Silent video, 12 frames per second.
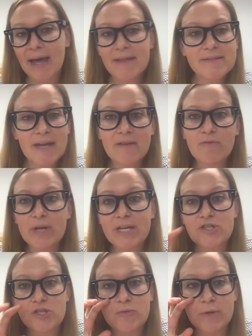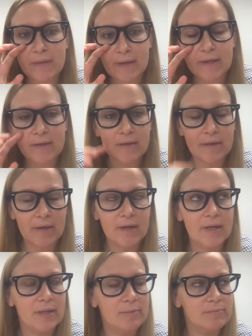and that's kind of what I do within
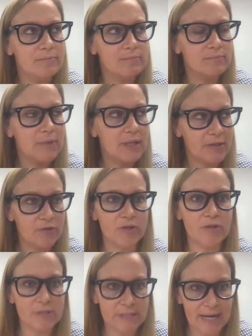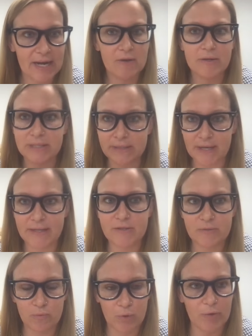um, Electric Girls now. Is I
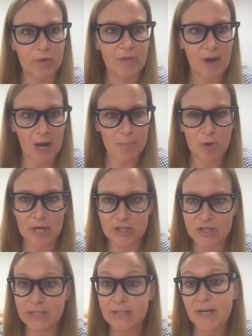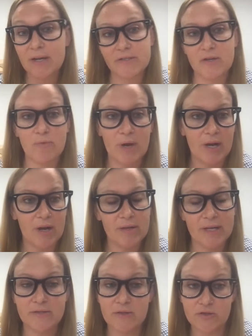work with the operations, and I also run our
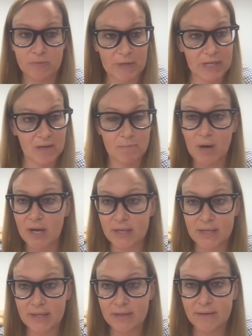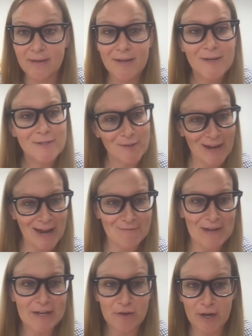like social media and marketing. So I have
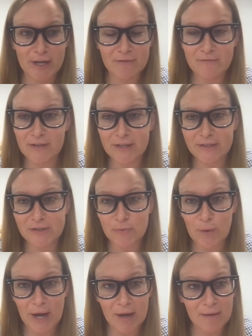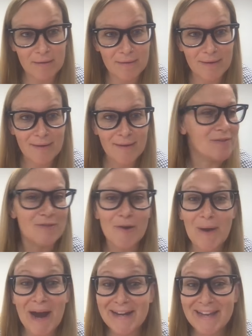that creative field as well.
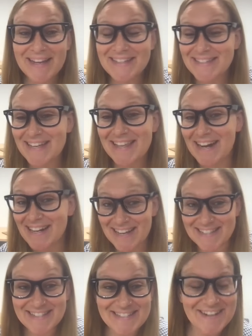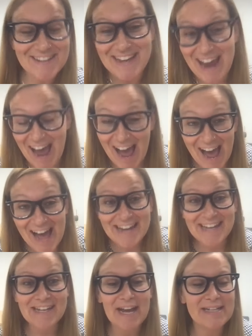So I can't say that I necessarily had
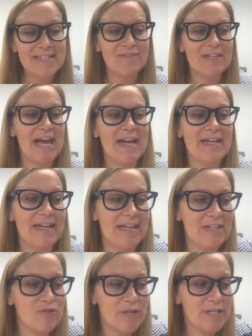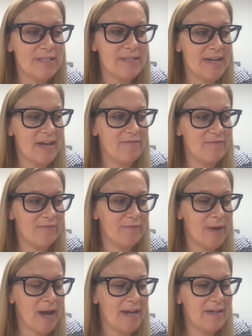it. I definitely had an interest that I
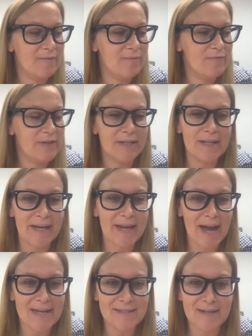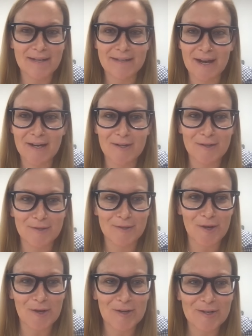I feel like as a young
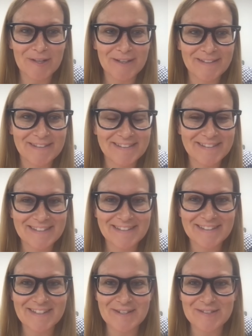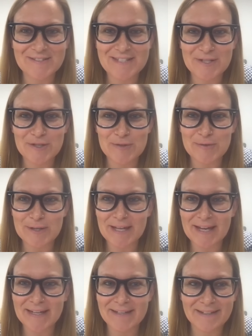girl you know, teachers were
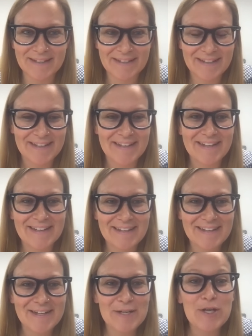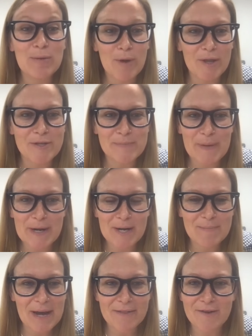like, your brother's better at
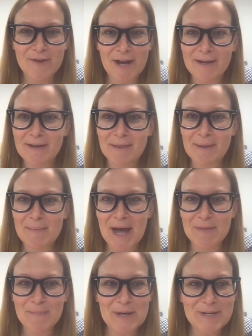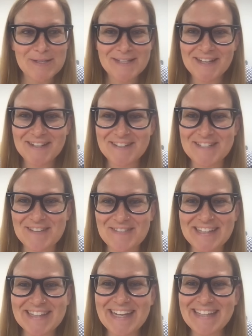math, you're not the math person or
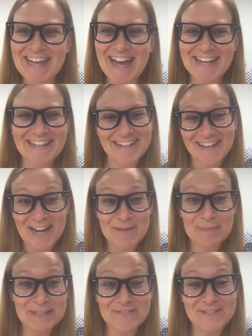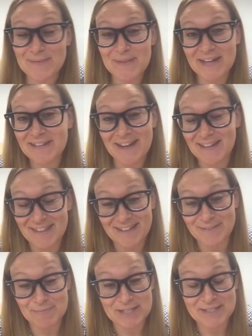something like that. And I believed him. I, I
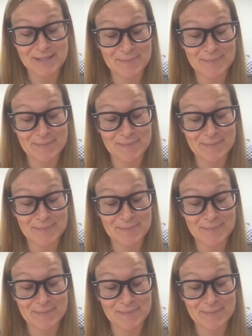think my,